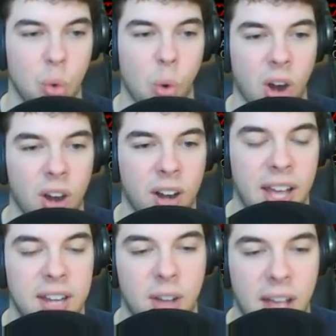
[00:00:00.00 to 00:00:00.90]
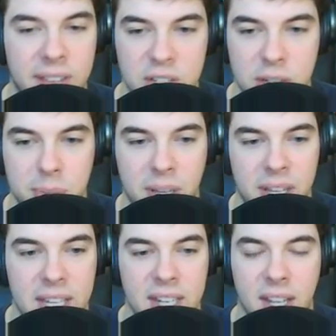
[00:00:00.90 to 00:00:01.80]
noir. I know I've actually
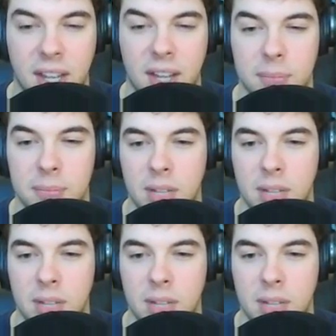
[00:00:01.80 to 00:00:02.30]
played a